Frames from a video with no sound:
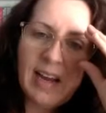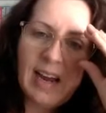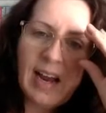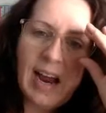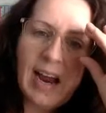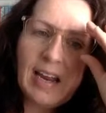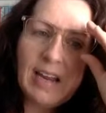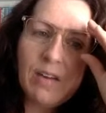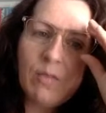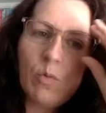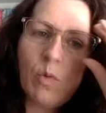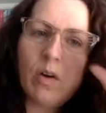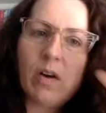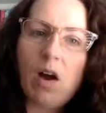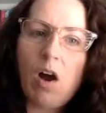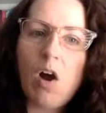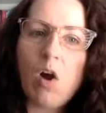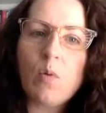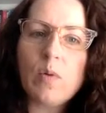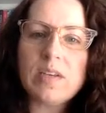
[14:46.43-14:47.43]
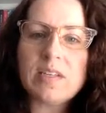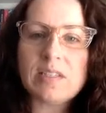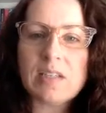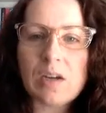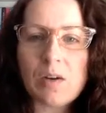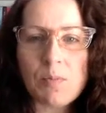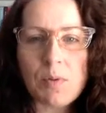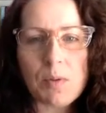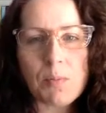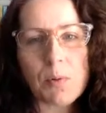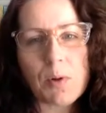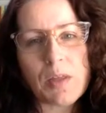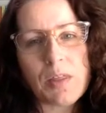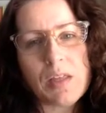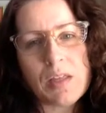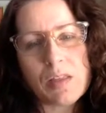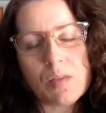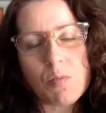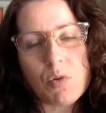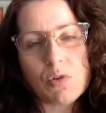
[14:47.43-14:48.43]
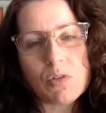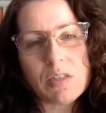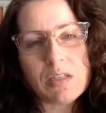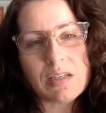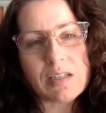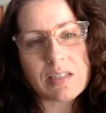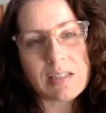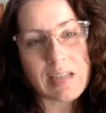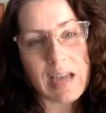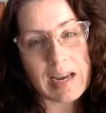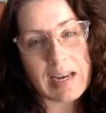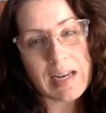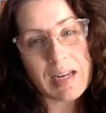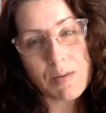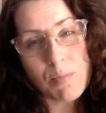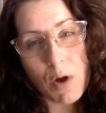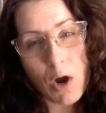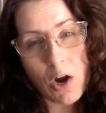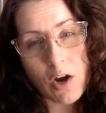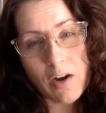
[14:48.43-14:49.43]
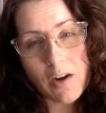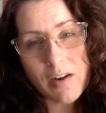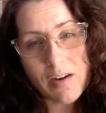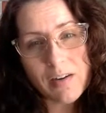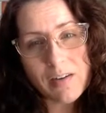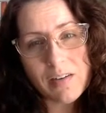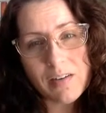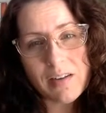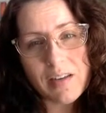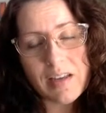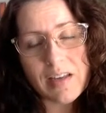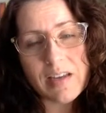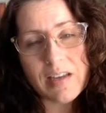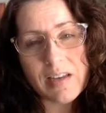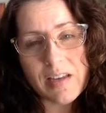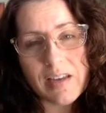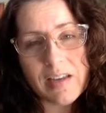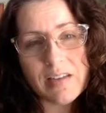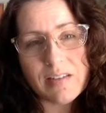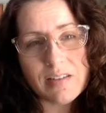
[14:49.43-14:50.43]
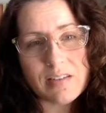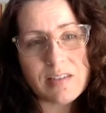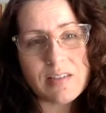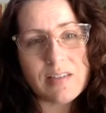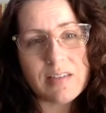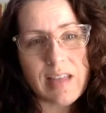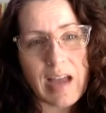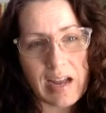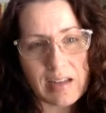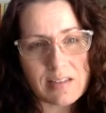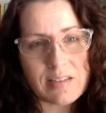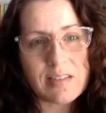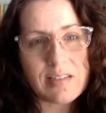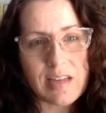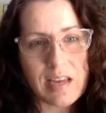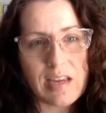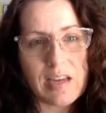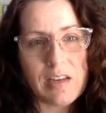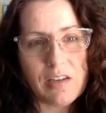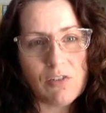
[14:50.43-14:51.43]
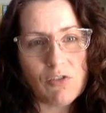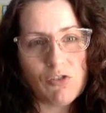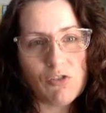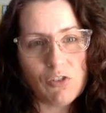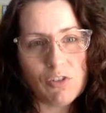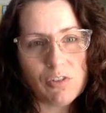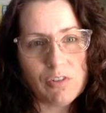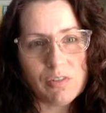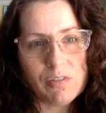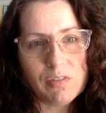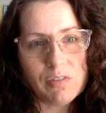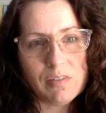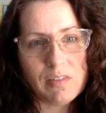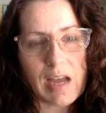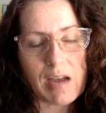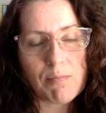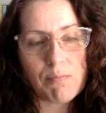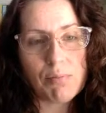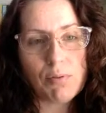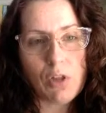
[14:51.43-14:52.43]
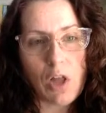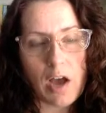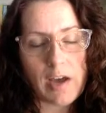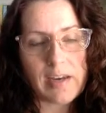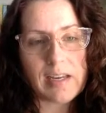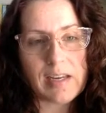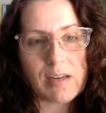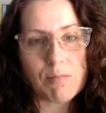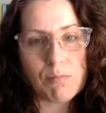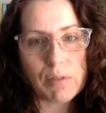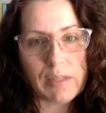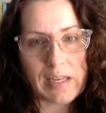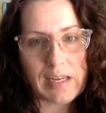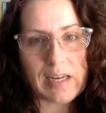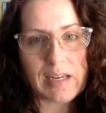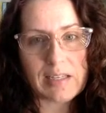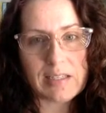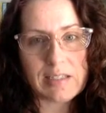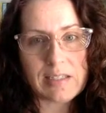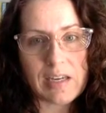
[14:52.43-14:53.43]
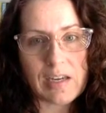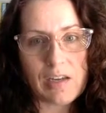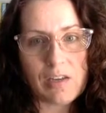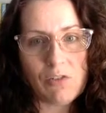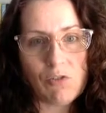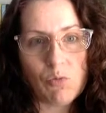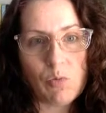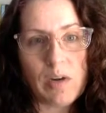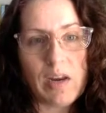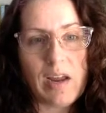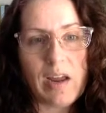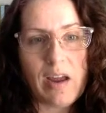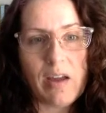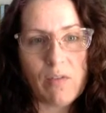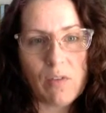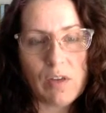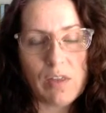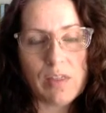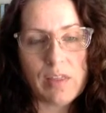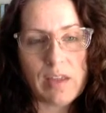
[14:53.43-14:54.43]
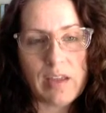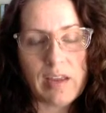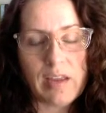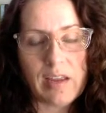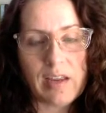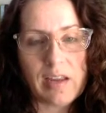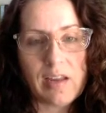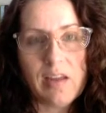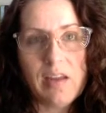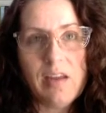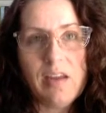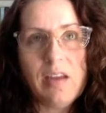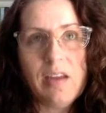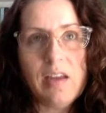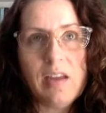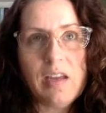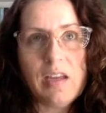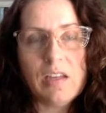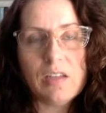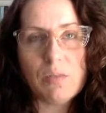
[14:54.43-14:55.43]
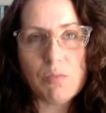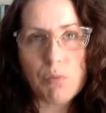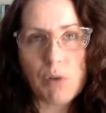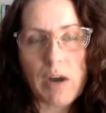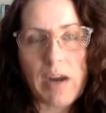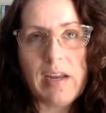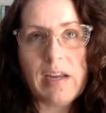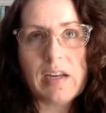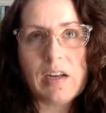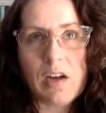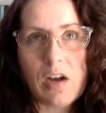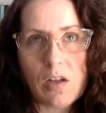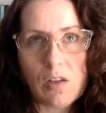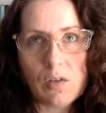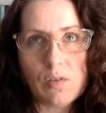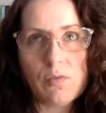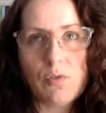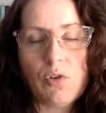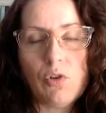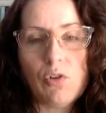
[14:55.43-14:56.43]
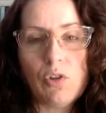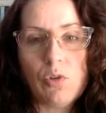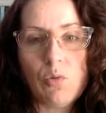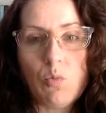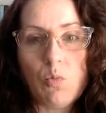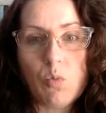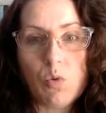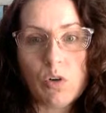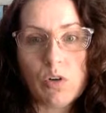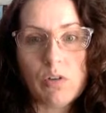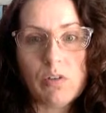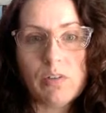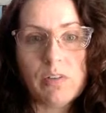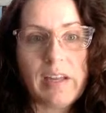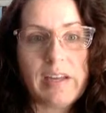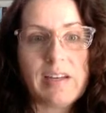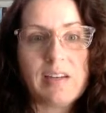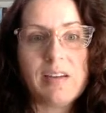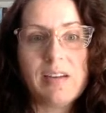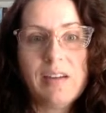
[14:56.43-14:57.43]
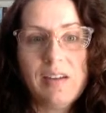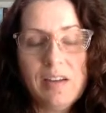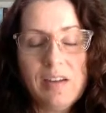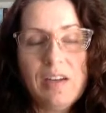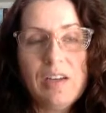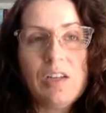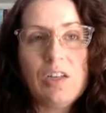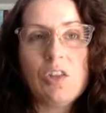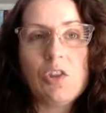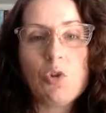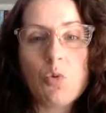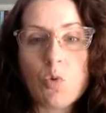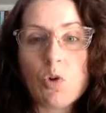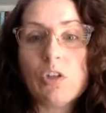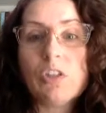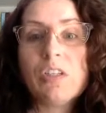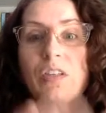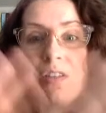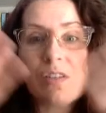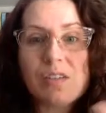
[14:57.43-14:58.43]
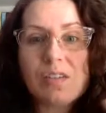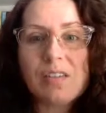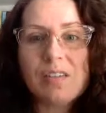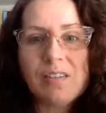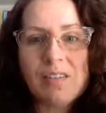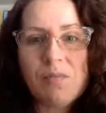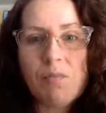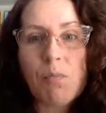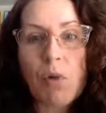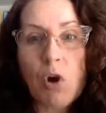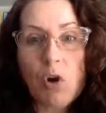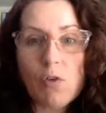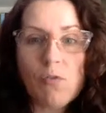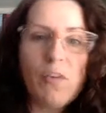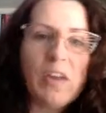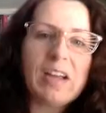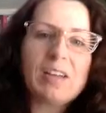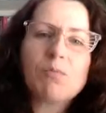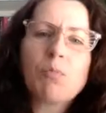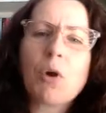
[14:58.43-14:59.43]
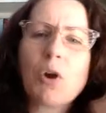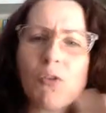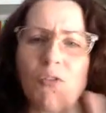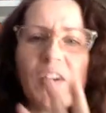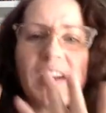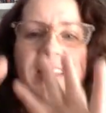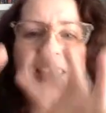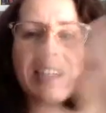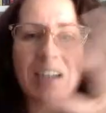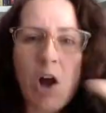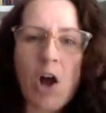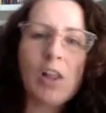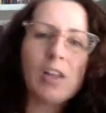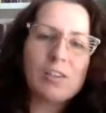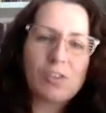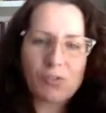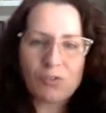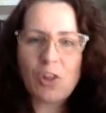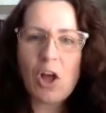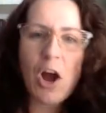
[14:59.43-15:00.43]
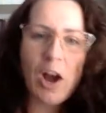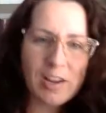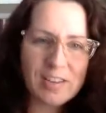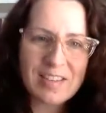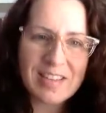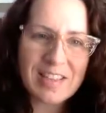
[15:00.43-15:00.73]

I always tell people I think the most exciting part is that stage, that plotting and planning stage, when everything is bright and colorful and the world is perfect in all its flaws